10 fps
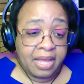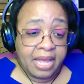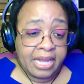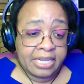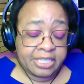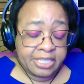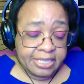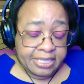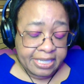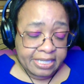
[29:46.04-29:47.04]
And she
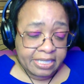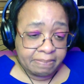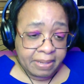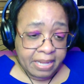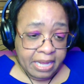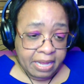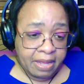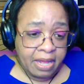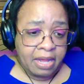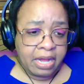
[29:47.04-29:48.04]
said to me,
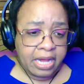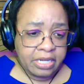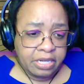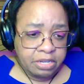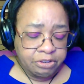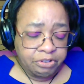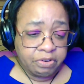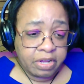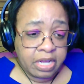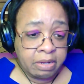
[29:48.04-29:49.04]
I need you
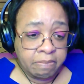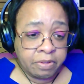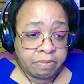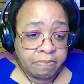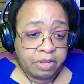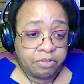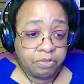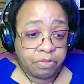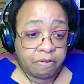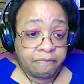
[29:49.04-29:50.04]
to come with me
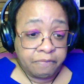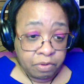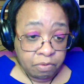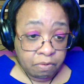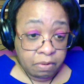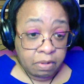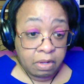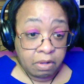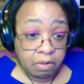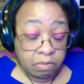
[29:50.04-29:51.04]
to the funeral
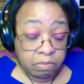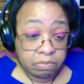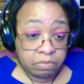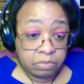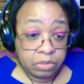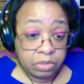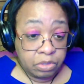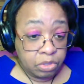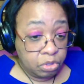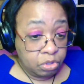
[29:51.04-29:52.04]
home
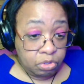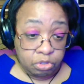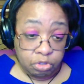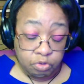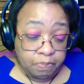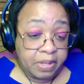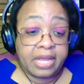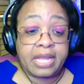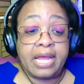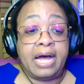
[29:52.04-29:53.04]
to
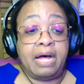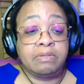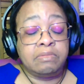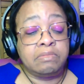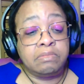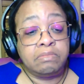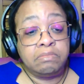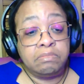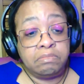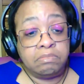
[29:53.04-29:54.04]
pick out,
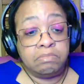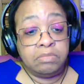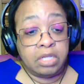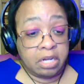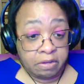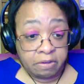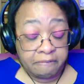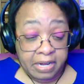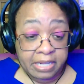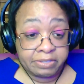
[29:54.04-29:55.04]
your
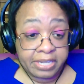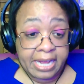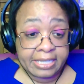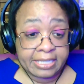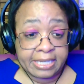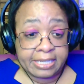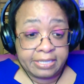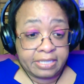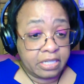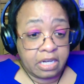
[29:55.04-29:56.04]
father's casket
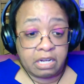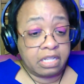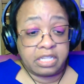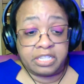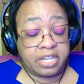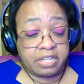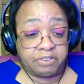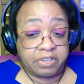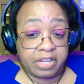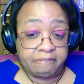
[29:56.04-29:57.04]
and all this other
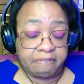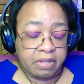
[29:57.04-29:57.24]
stuff.